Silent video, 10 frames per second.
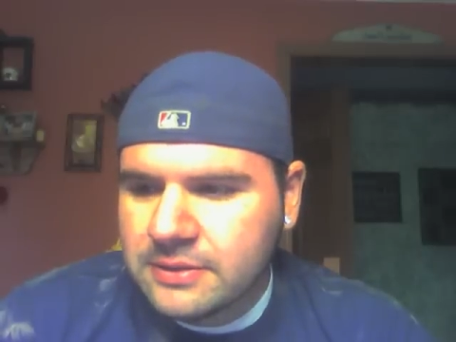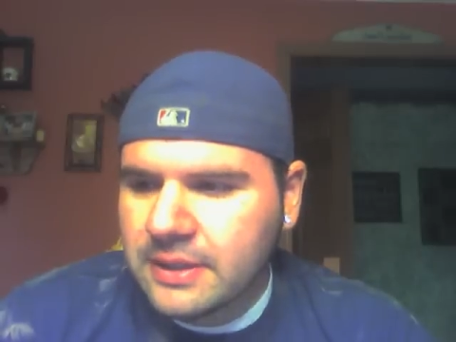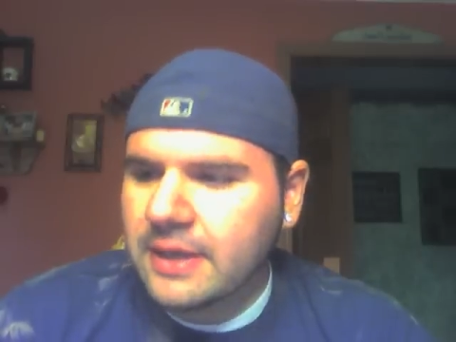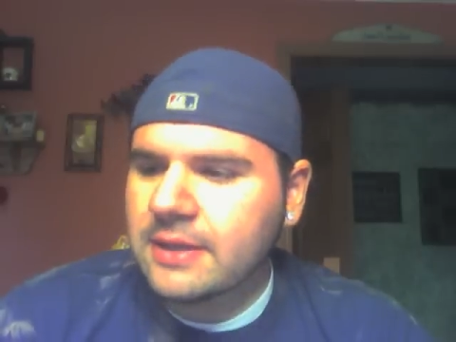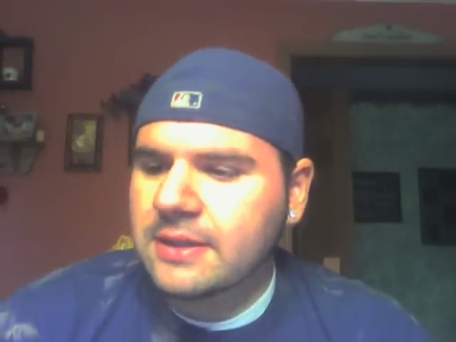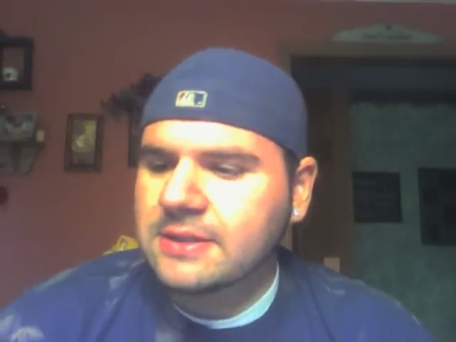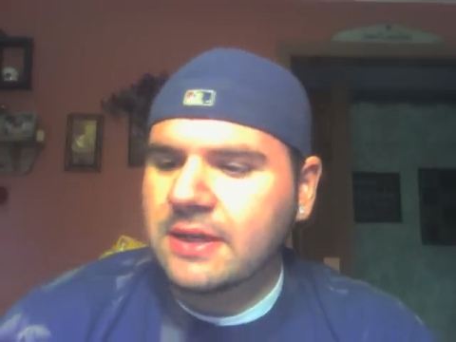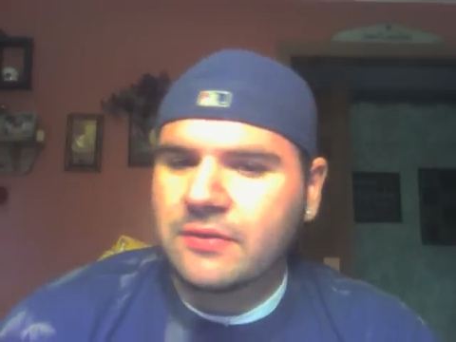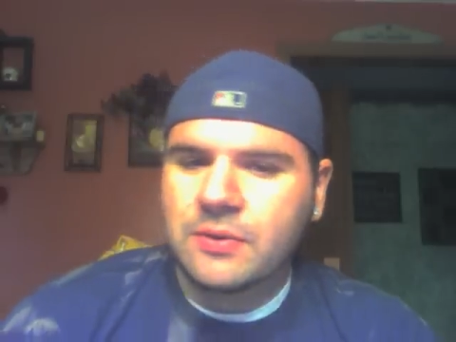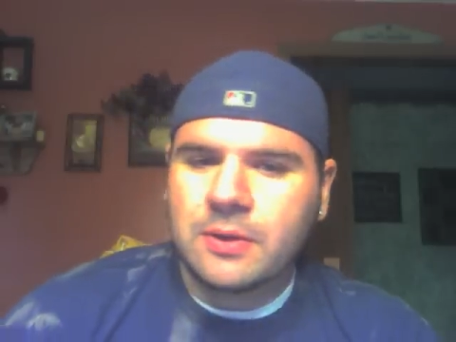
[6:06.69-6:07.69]
Yeah, that's
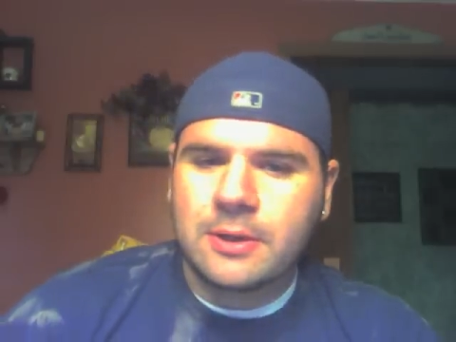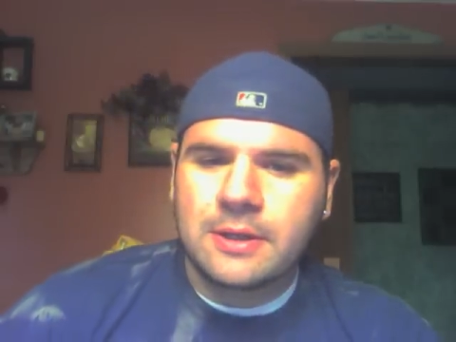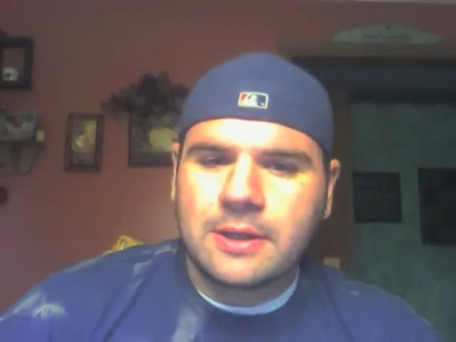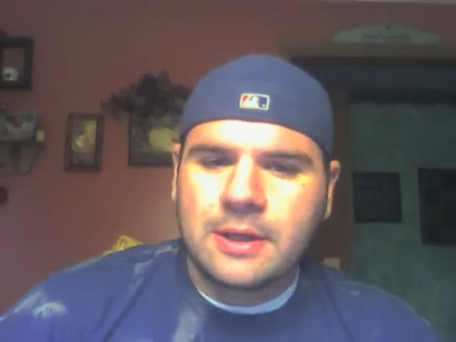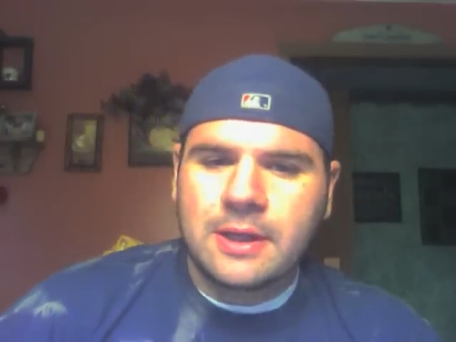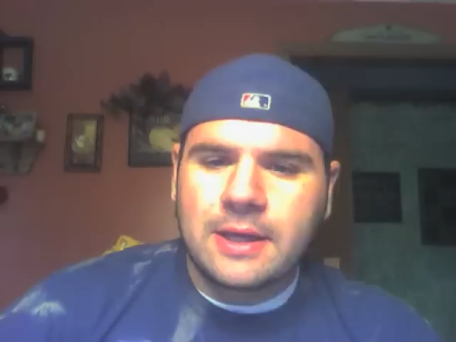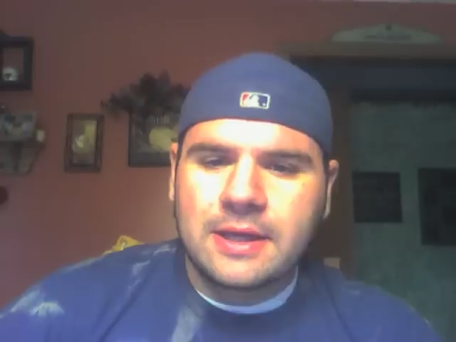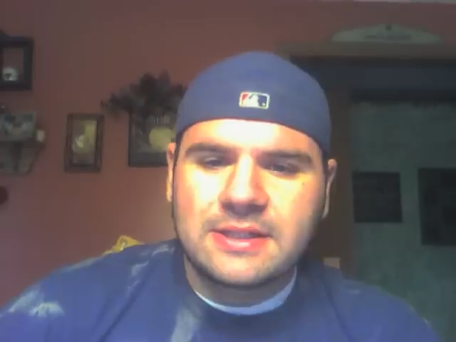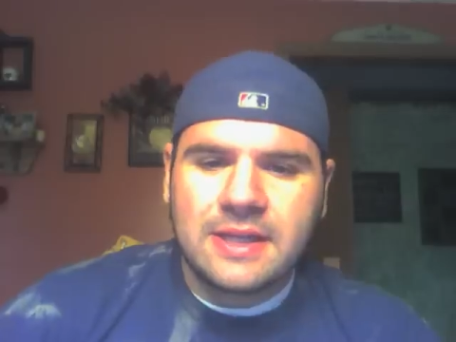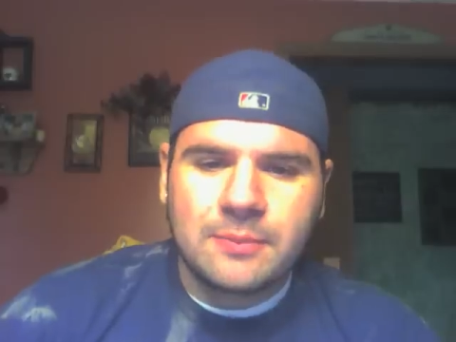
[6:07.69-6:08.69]
everyone.
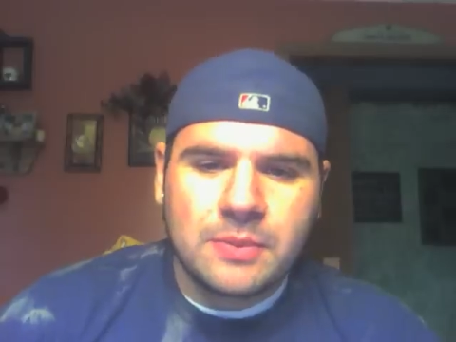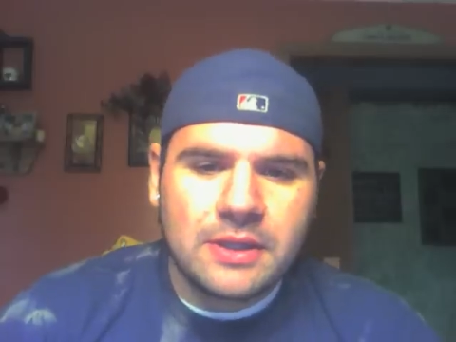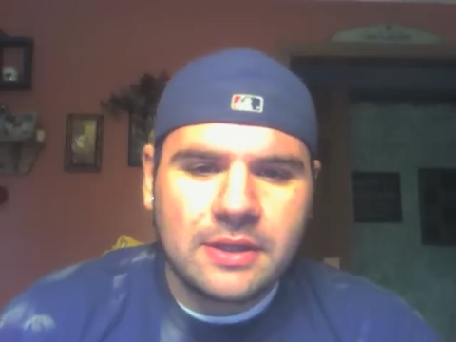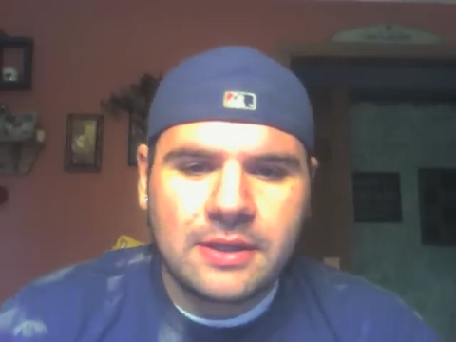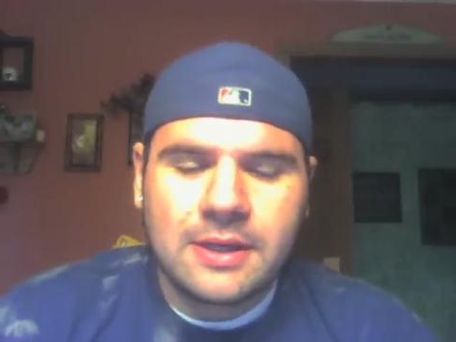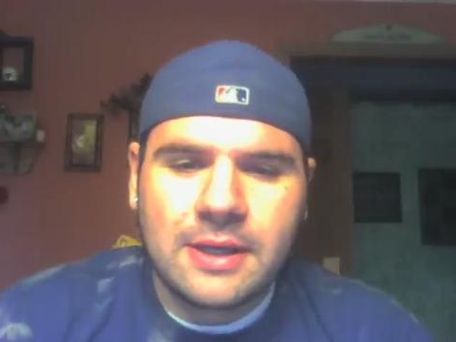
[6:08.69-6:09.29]
Except me,